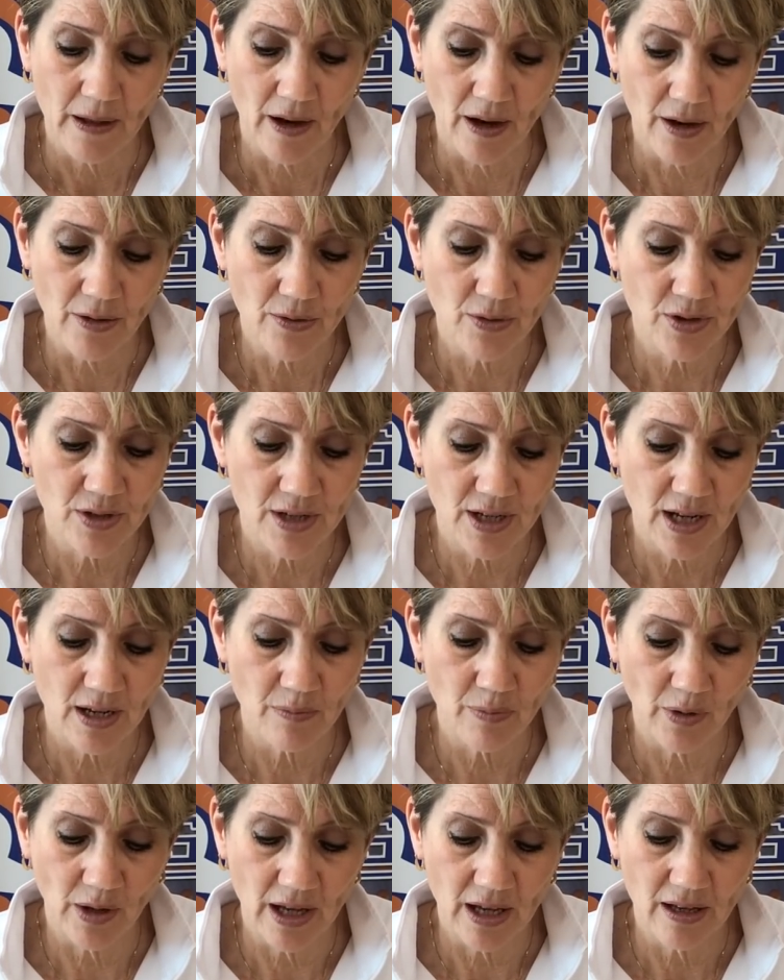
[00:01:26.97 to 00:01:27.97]
other
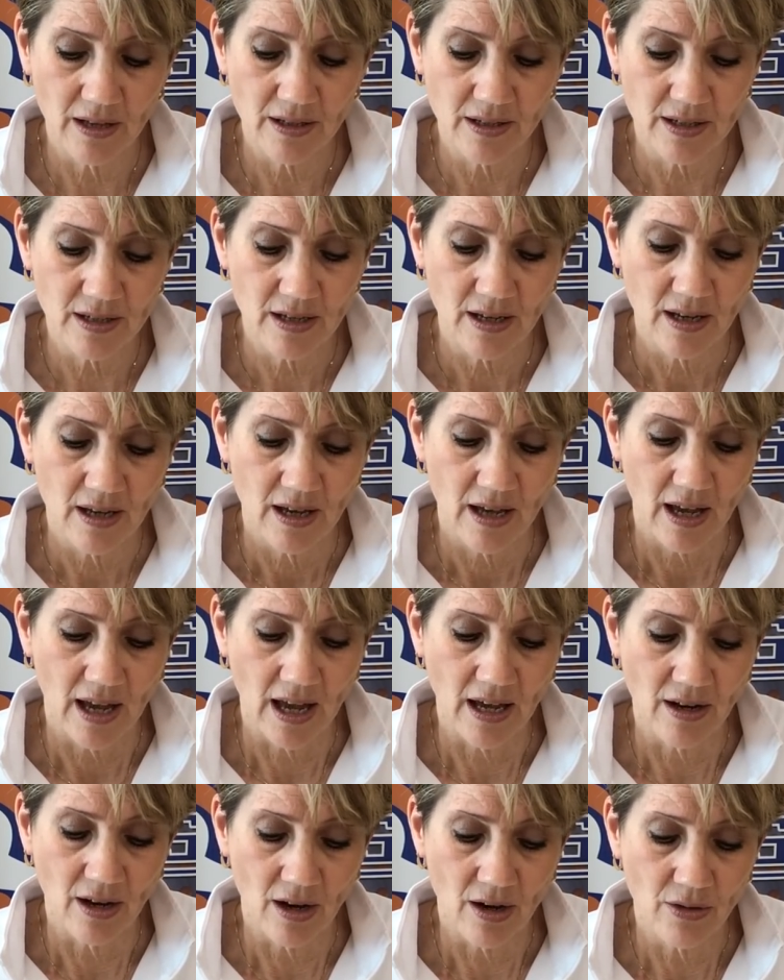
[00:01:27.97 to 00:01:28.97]
state plans,
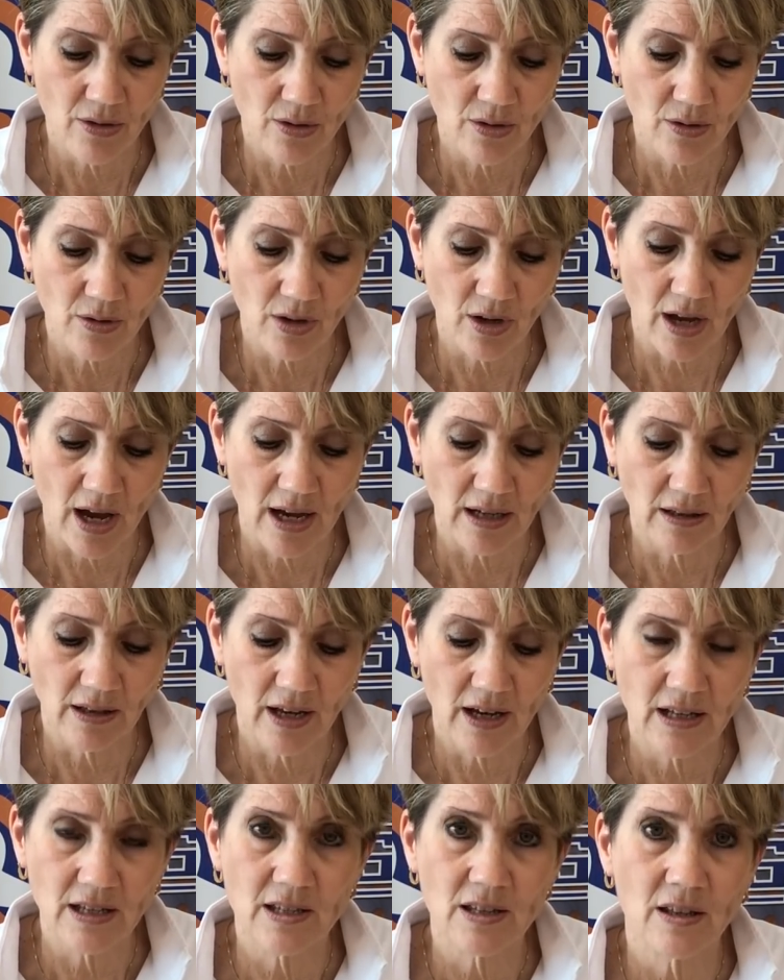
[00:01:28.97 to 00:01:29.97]
and other
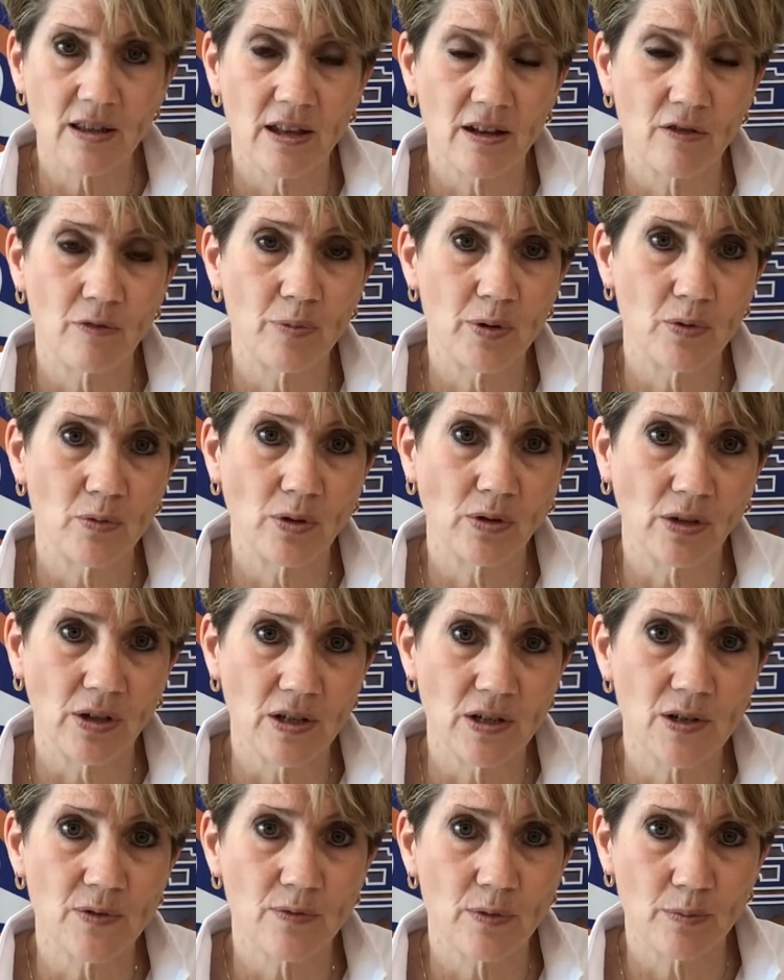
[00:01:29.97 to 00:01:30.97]
guidelines that have been
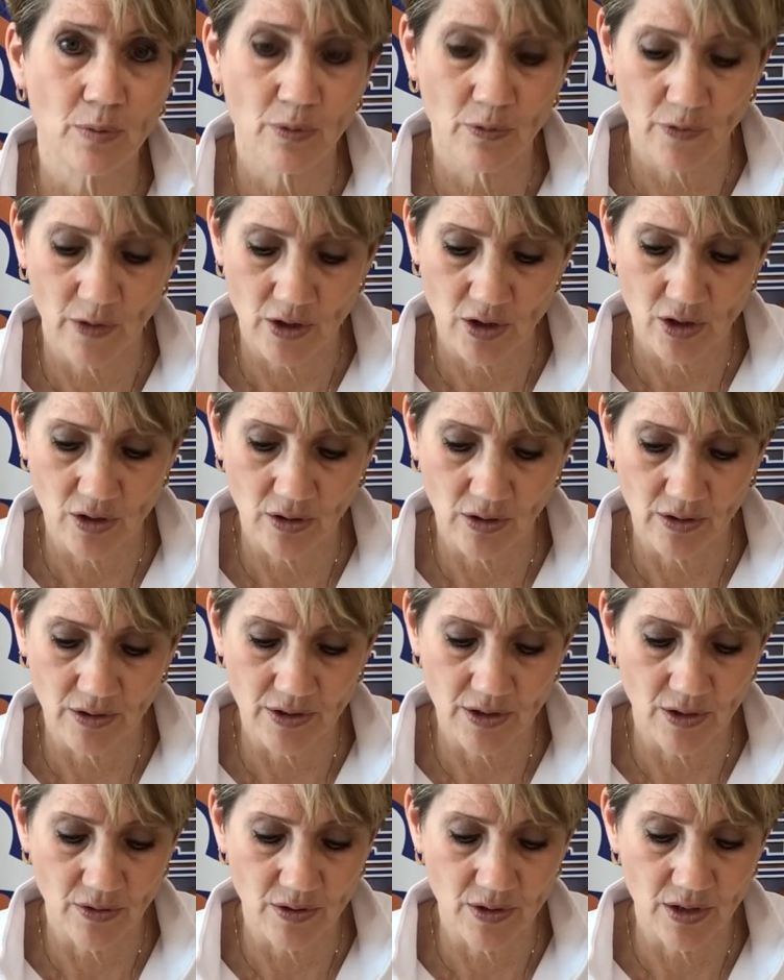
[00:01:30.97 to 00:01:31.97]
released from professional
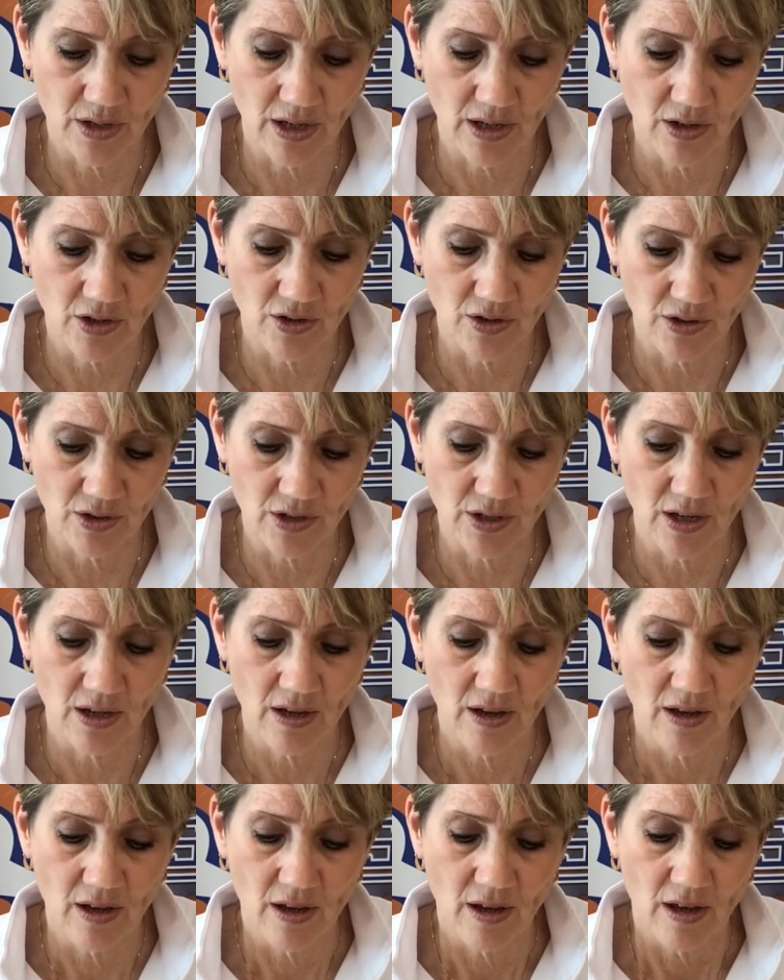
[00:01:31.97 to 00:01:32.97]
associations
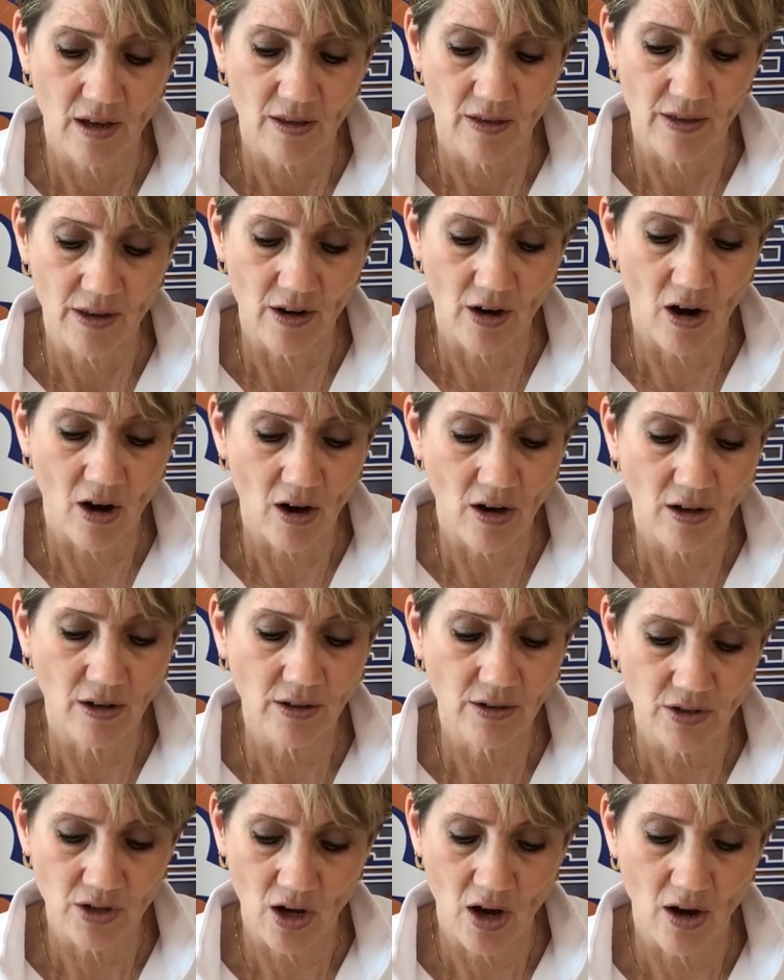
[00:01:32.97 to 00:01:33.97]
that
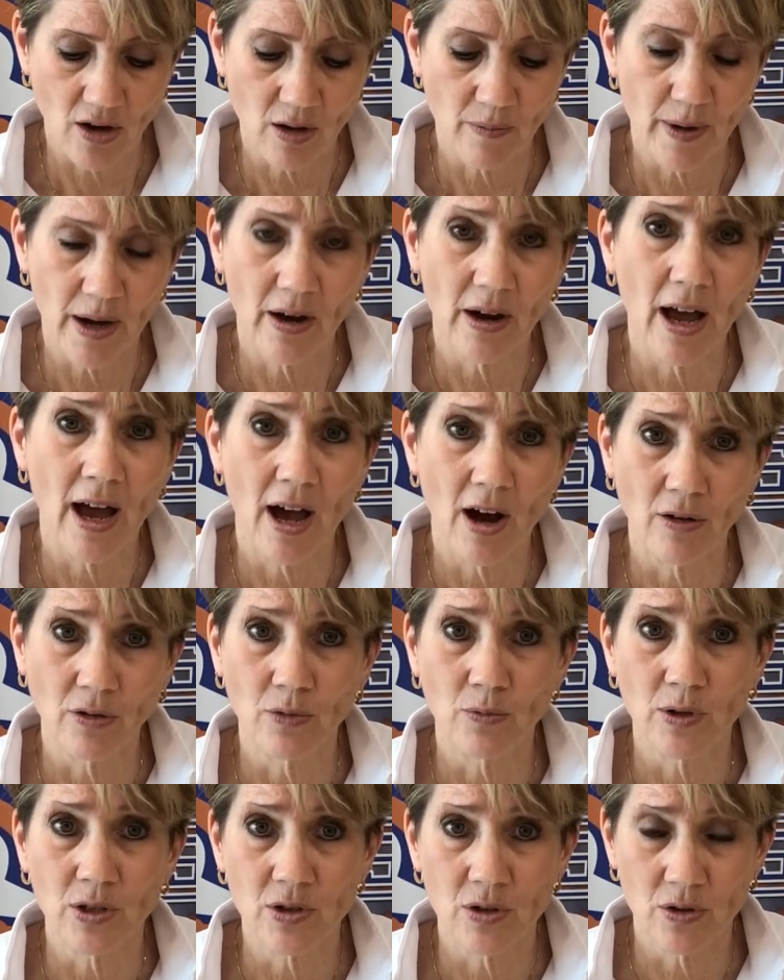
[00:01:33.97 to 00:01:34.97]
all talk about how to
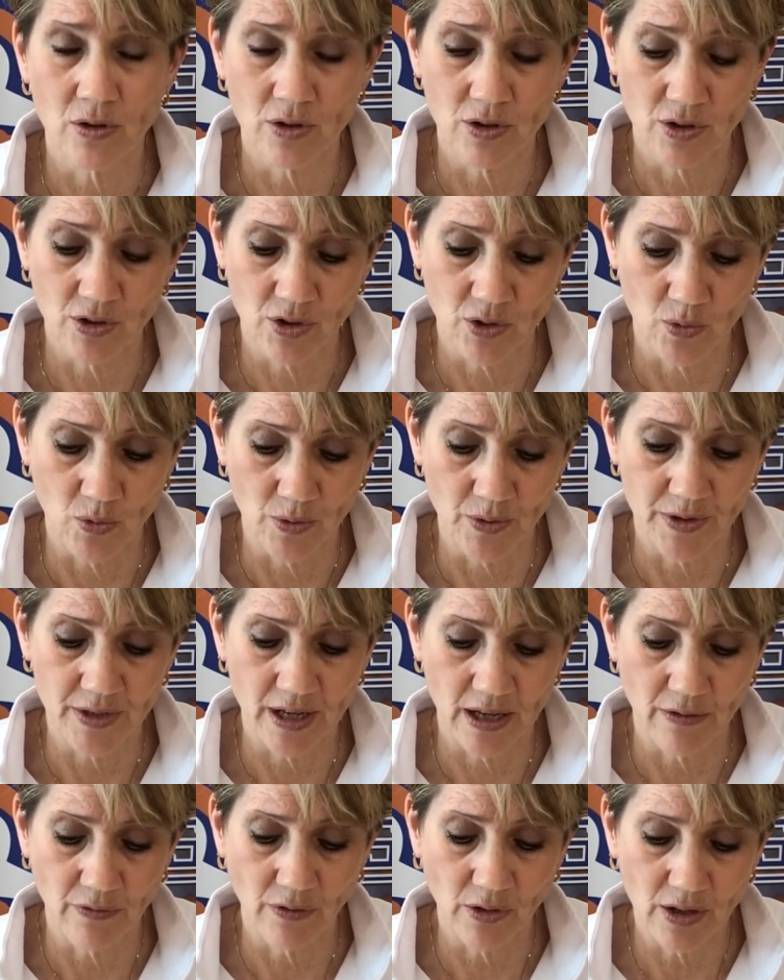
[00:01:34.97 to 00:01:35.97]
return to school
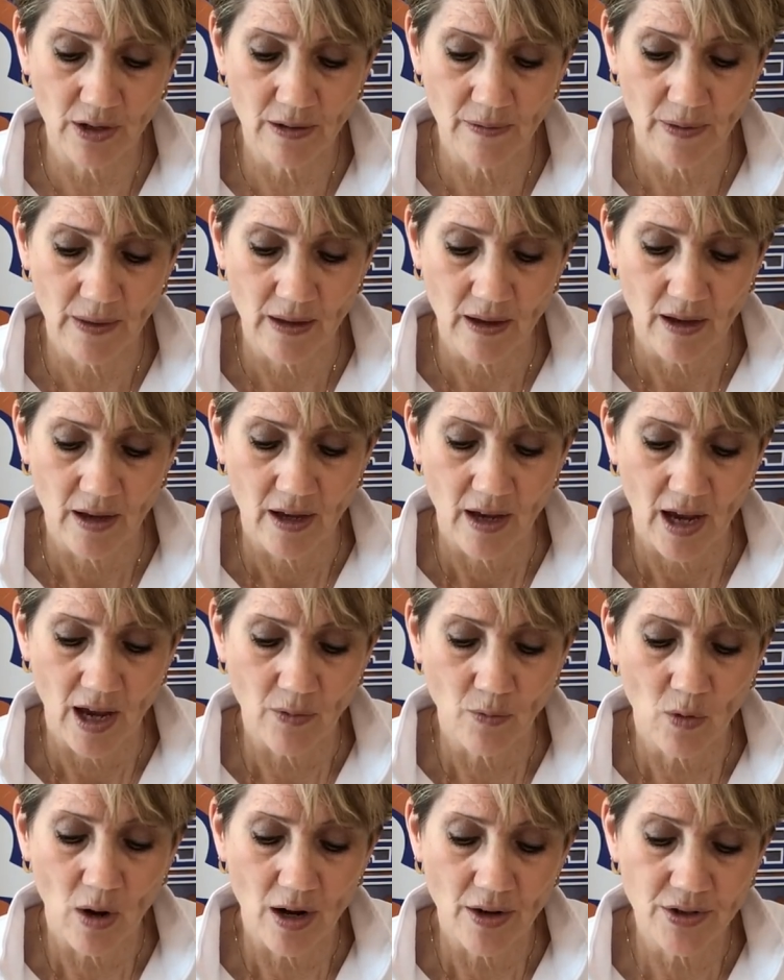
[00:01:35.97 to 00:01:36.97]
safely.
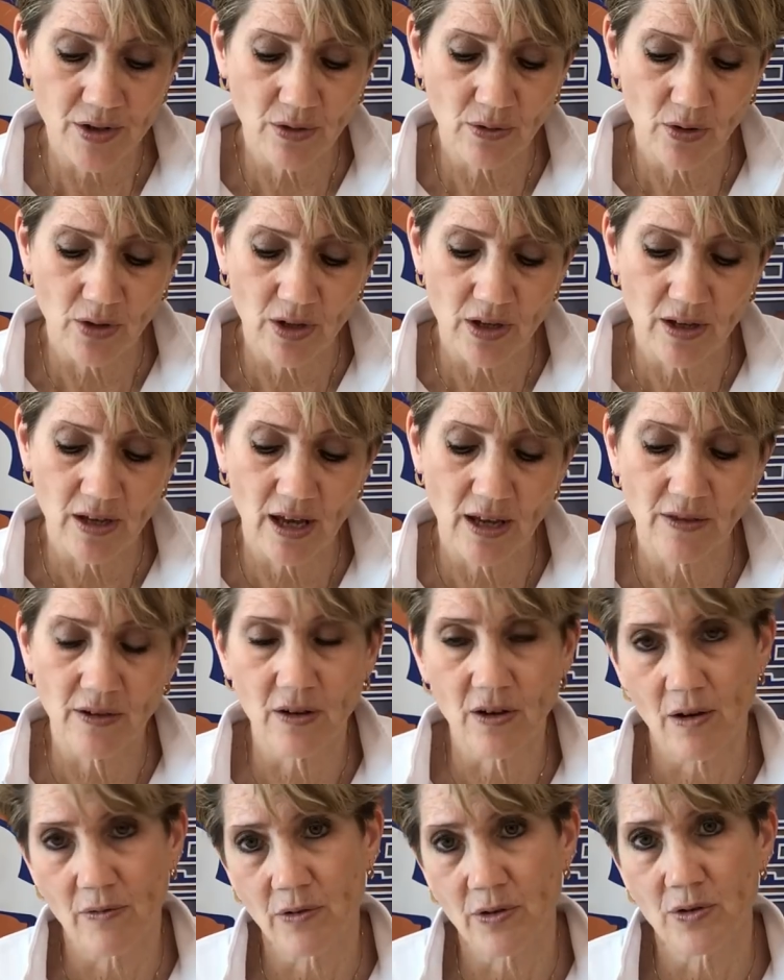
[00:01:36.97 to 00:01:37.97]
And we're also looking at the
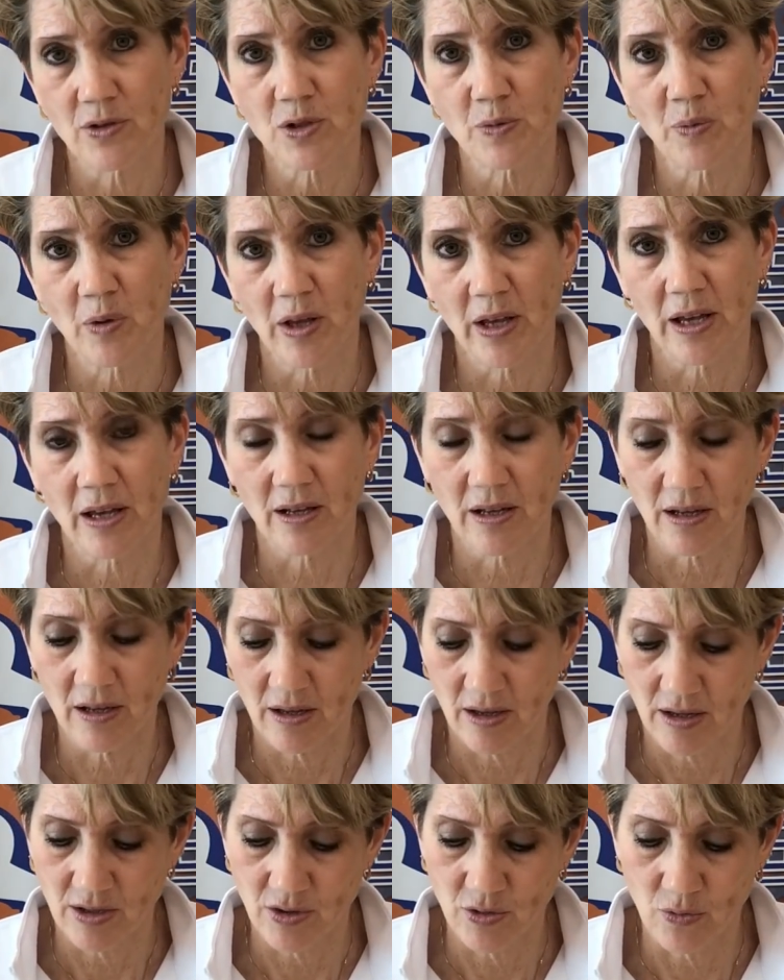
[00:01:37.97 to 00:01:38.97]
governor's plan
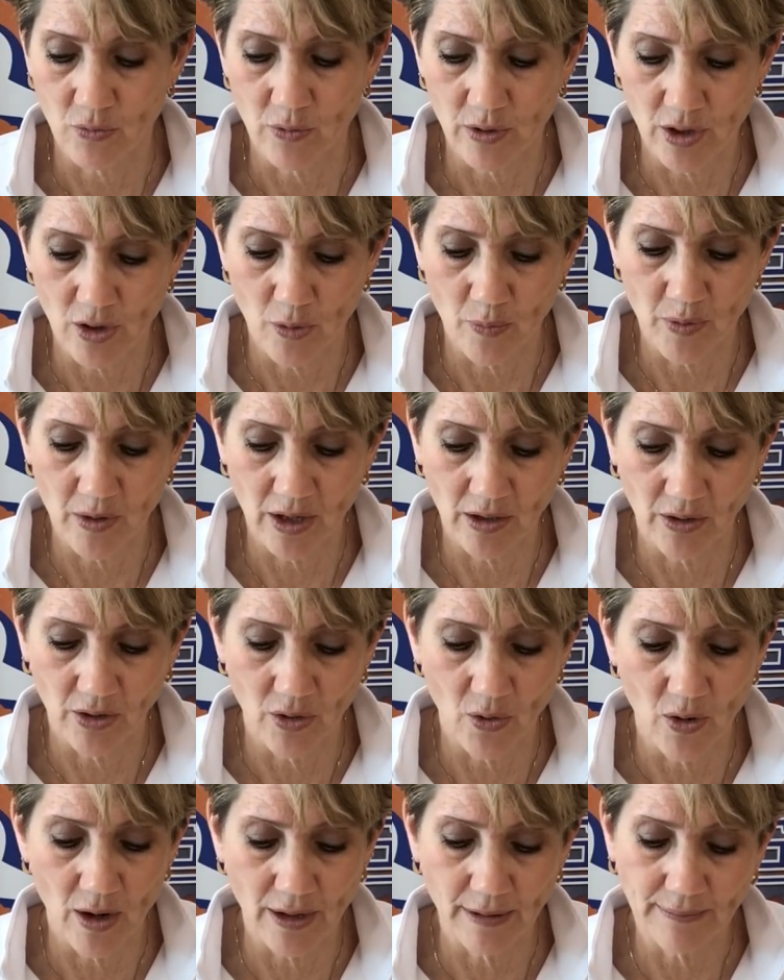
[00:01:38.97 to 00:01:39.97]
to reopen
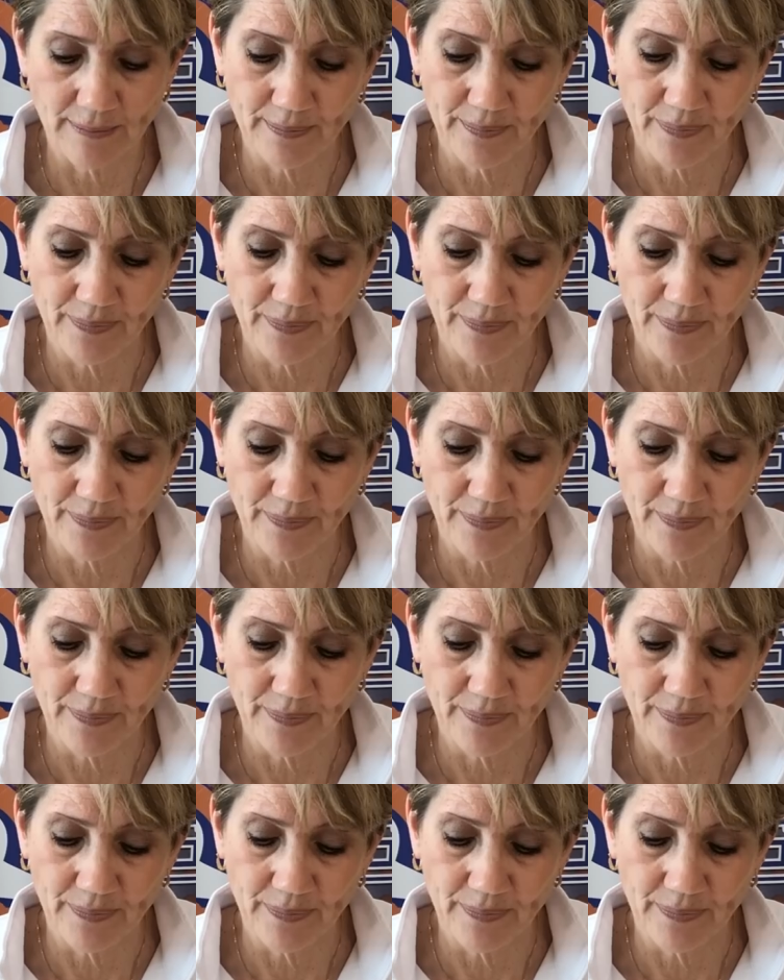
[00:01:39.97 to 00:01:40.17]
Illinois.